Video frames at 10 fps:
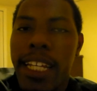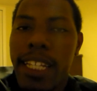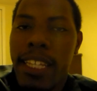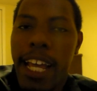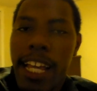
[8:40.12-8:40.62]

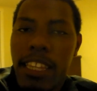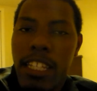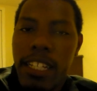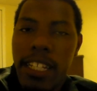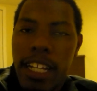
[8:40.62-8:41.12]
at
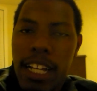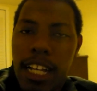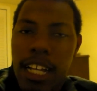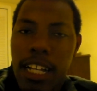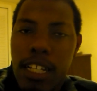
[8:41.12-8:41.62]

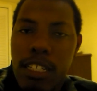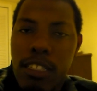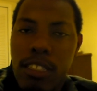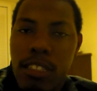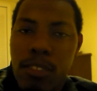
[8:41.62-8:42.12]
the
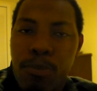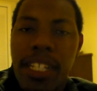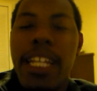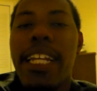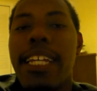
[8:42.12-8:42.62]

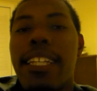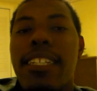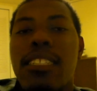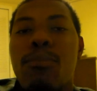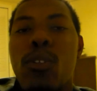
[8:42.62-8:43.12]
beginning of
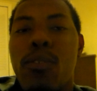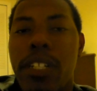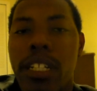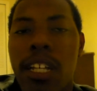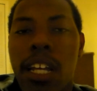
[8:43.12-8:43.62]
this
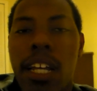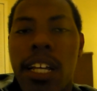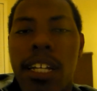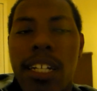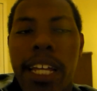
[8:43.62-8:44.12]
movie,
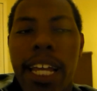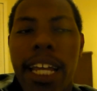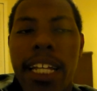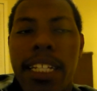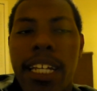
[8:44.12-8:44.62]

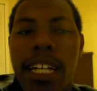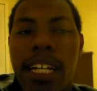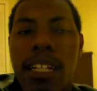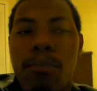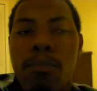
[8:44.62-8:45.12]

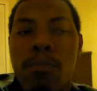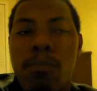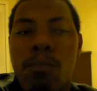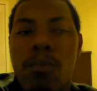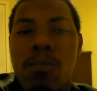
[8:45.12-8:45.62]

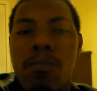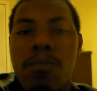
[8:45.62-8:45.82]
and